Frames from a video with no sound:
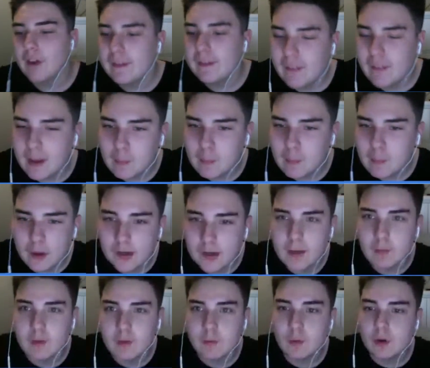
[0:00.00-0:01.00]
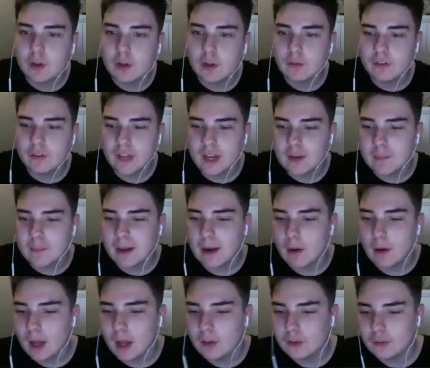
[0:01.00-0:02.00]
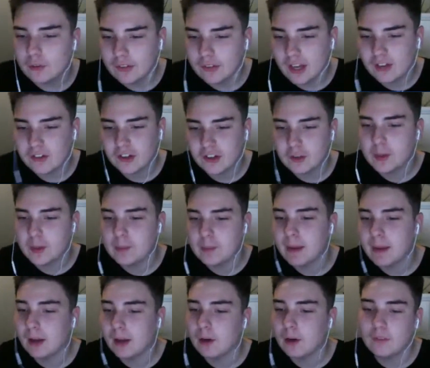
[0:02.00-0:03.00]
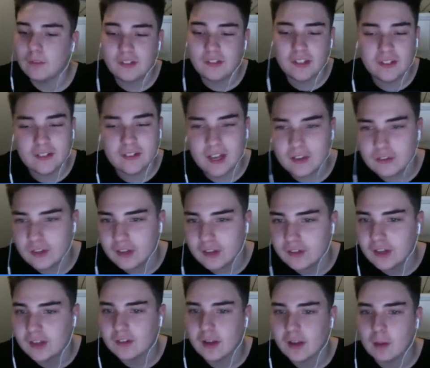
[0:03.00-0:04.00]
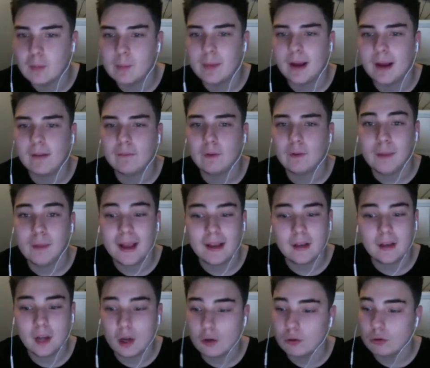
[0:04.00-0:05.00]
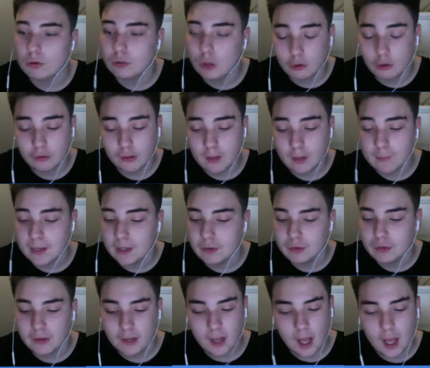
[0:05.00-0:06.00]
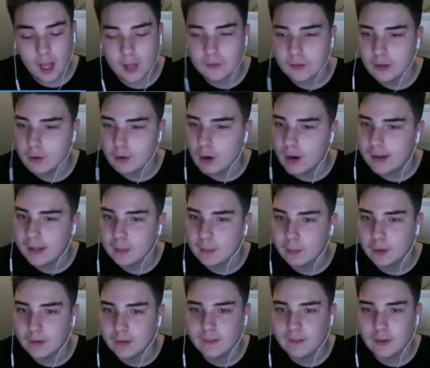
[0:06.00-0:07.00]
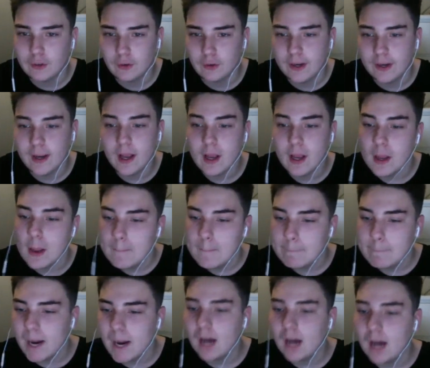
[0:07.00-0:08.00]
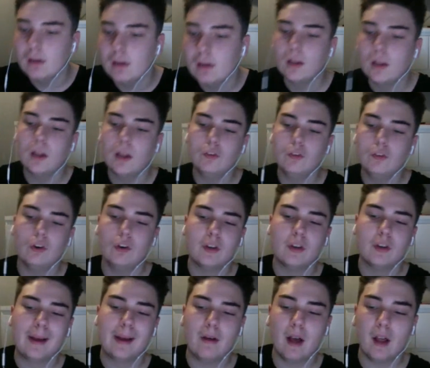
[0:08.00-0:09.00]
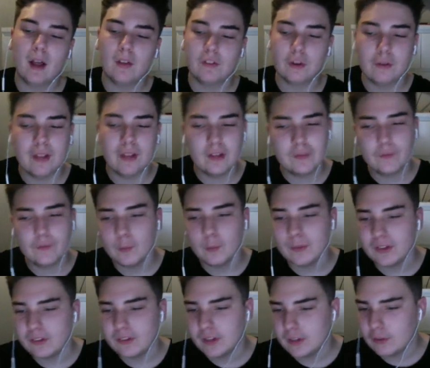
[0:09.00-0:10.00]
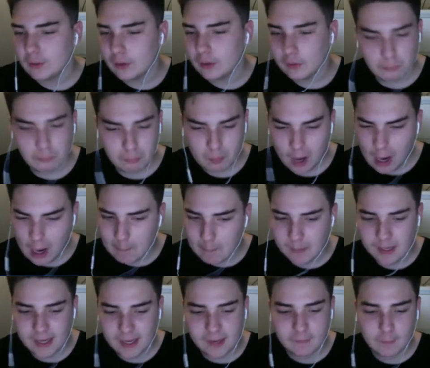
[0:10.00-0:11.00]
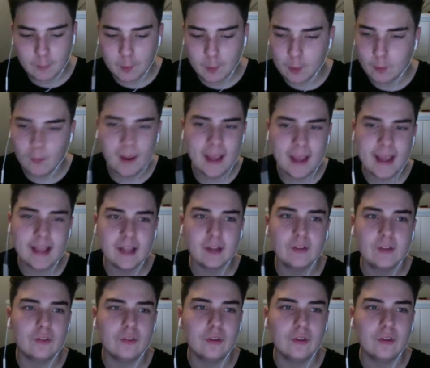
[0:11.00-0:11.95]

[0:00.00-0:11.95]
fair point there with what you were saying about Ozil and Sanchez being back. Obviously Sanchez is coming back from a long-term injury. Ozil only a brief injury. But talking about Ozil, his form this season, unbelievable. He is